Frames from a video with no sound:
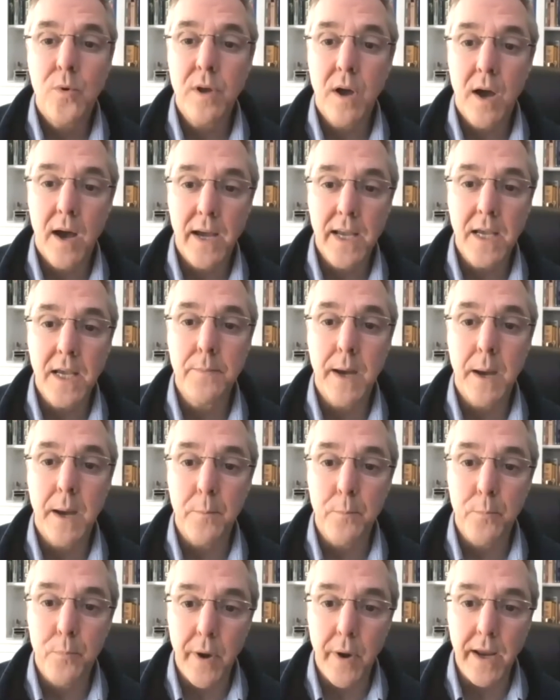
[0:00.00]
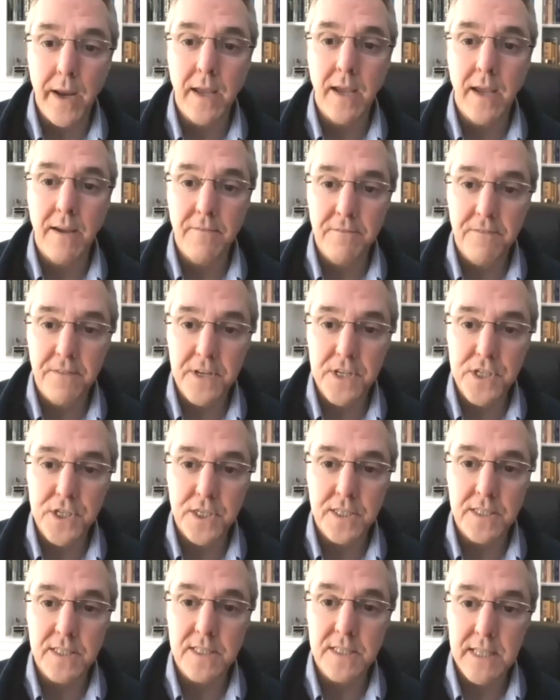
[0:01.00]
We're talking about breaking
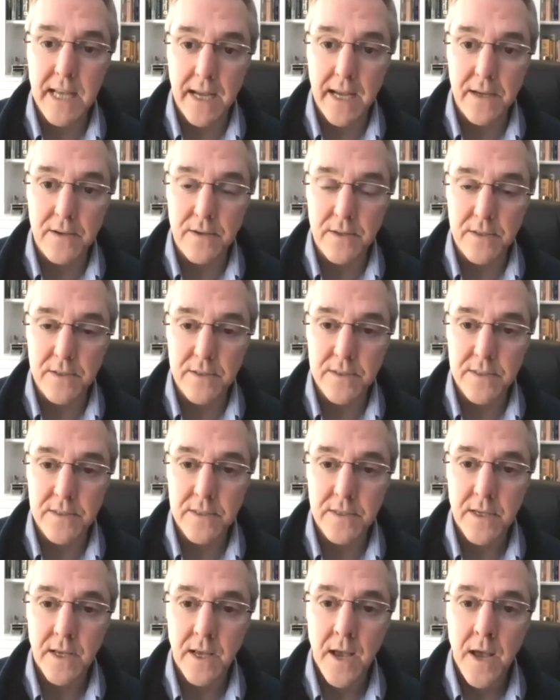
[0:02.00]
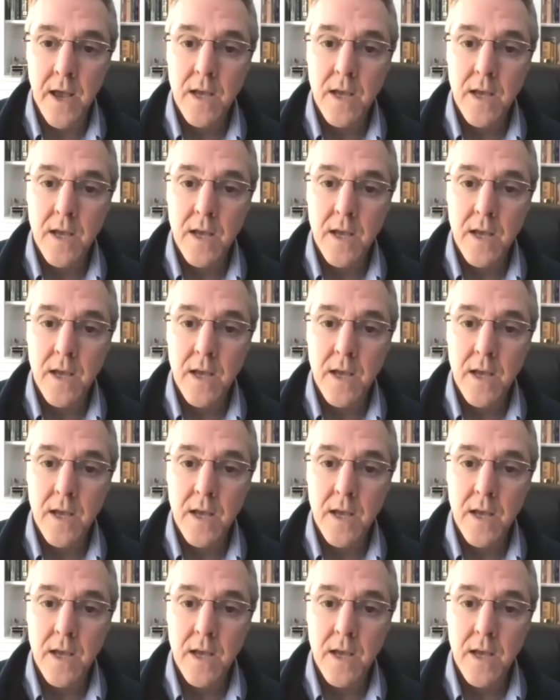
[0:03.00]
vicious cycles.